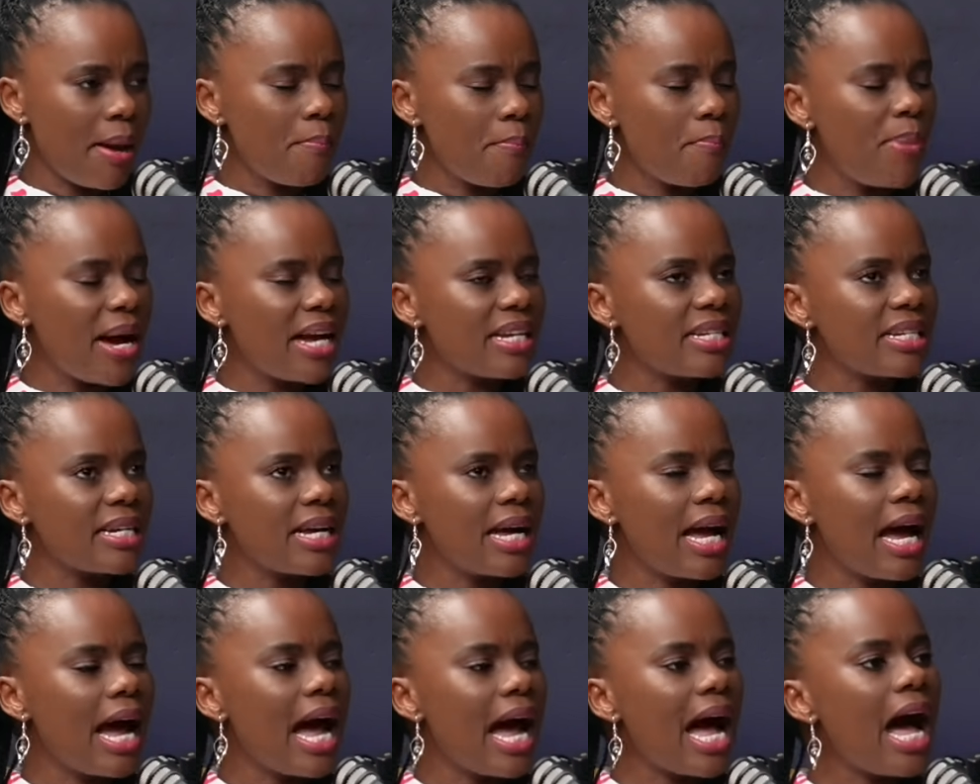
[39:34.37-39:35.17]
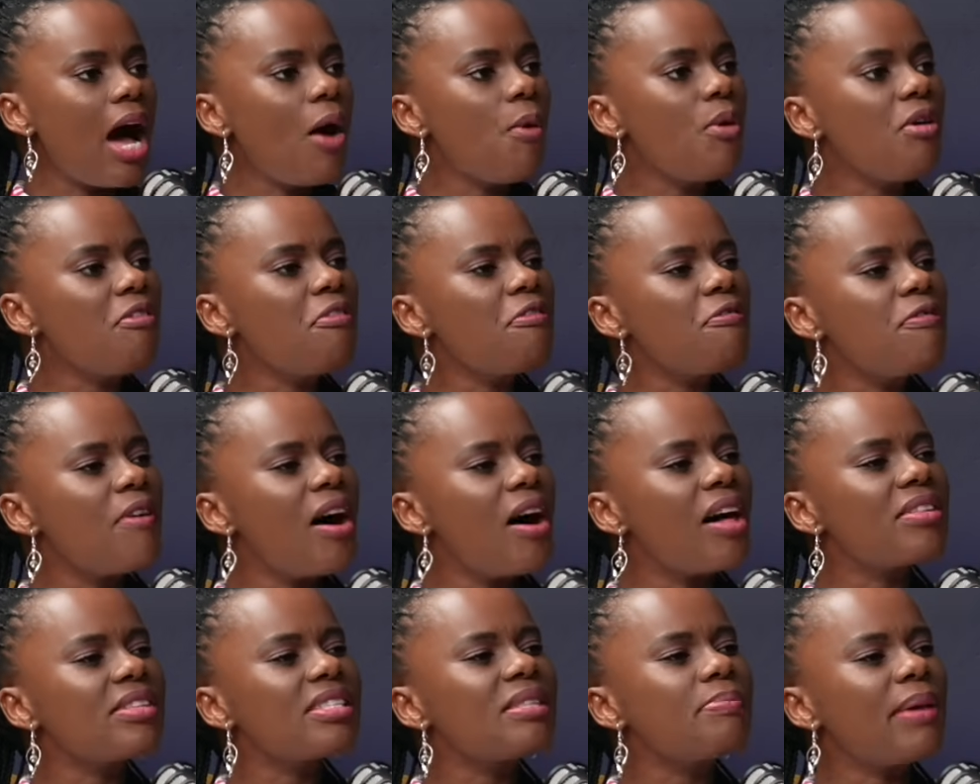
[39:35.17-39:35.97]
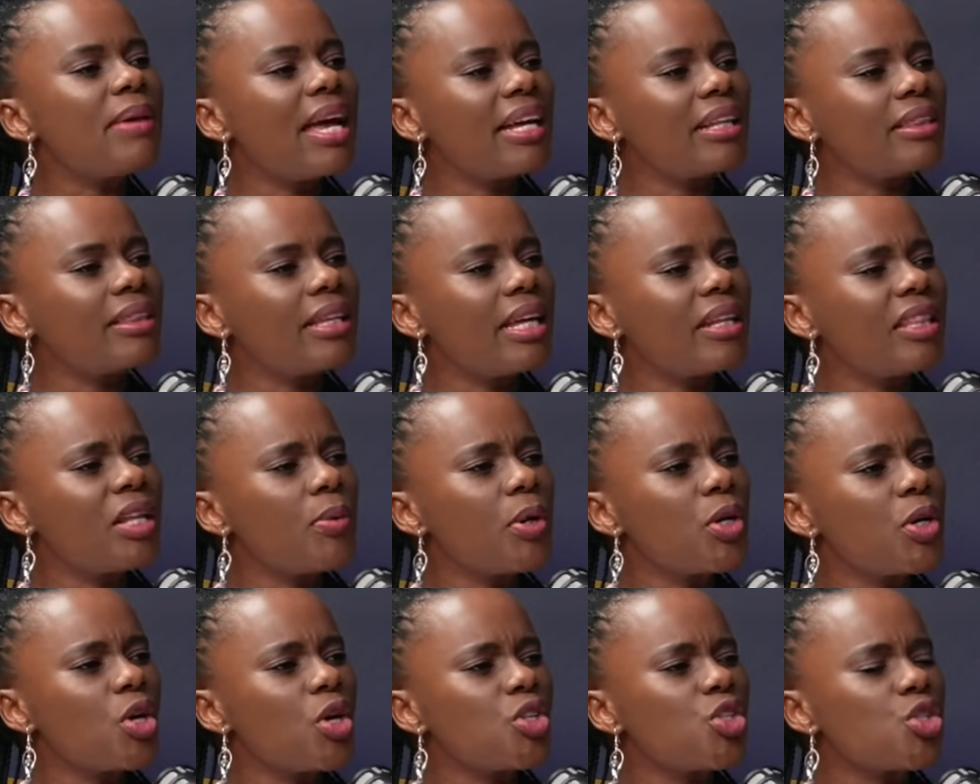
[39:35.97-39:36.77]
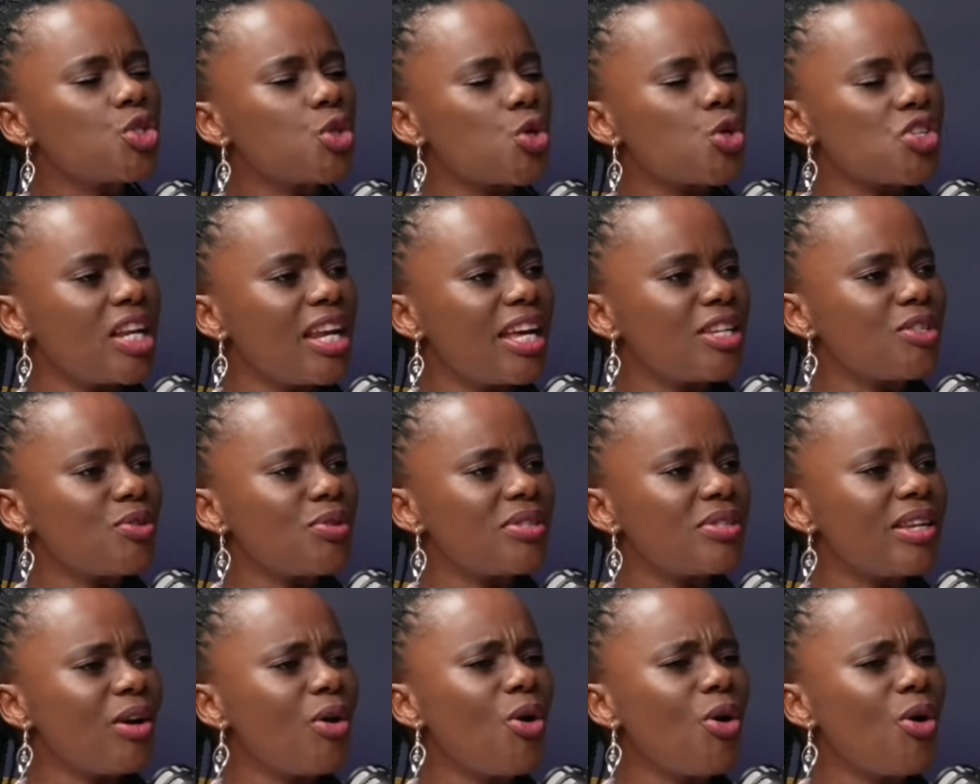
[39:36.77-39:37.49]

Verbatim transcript: But our fathers back then, they were not socialized to say,